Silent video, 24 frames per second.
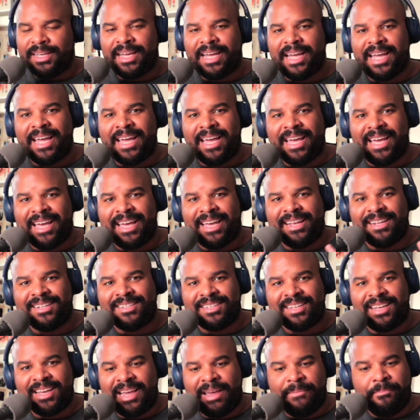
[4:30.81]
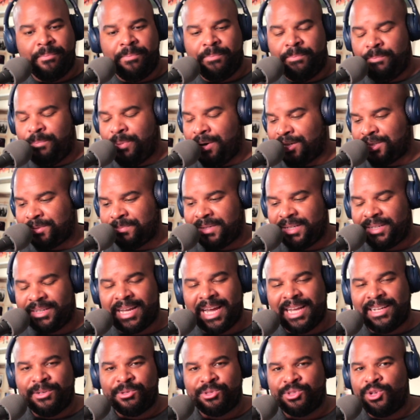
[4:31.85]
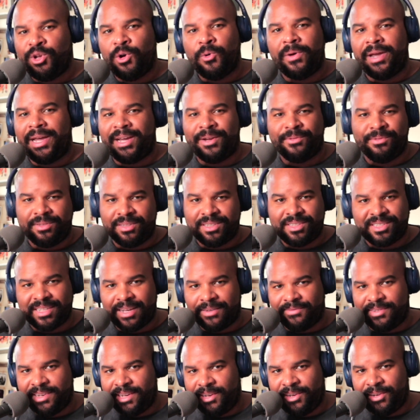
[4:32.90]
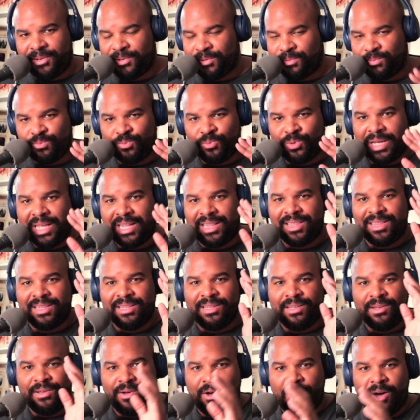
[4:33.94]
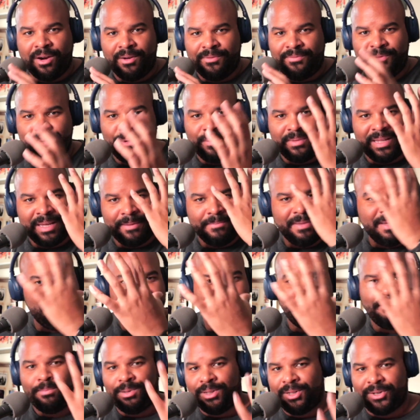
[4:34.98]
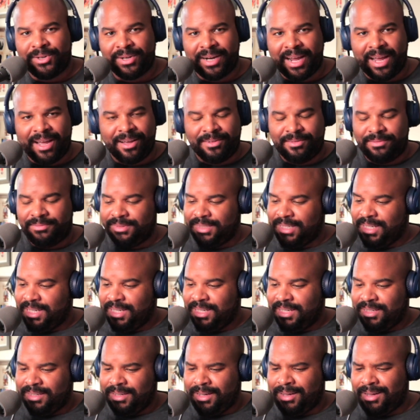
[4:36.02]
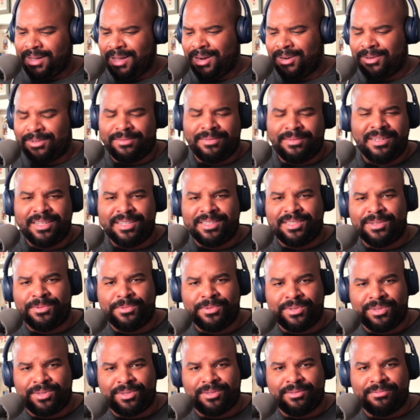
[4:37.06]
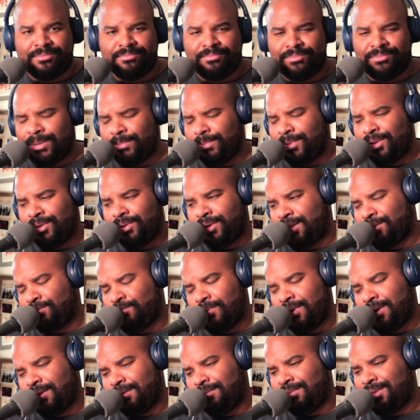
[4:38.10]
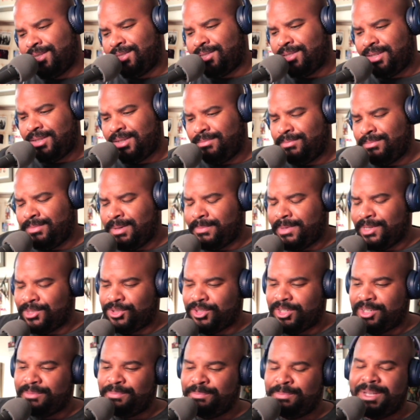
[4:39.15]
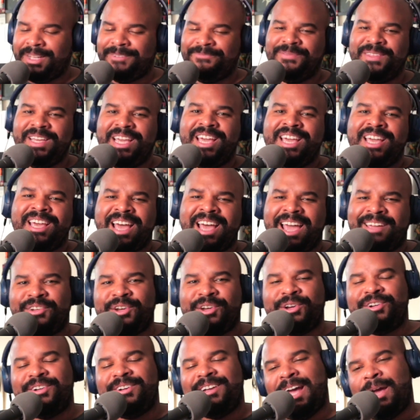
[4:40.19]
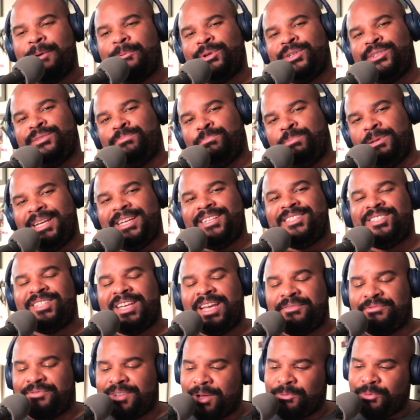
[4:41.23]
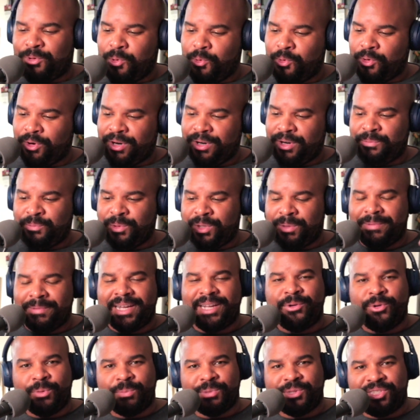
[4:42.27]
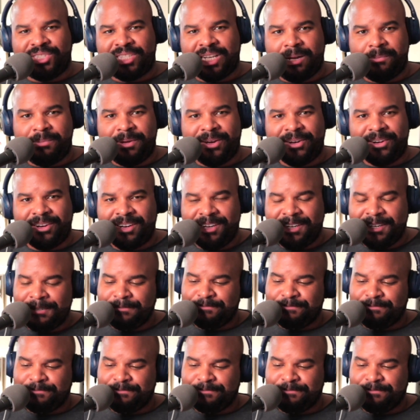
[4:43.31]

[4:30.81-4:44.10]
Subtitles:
and it bugged me. There's no way I could release that video with autofocus, like me being blurred out. I don't know, unless it was something you guys want to see. I'm not sure, but I figured I would play it safe. I'll record it with my normal setup here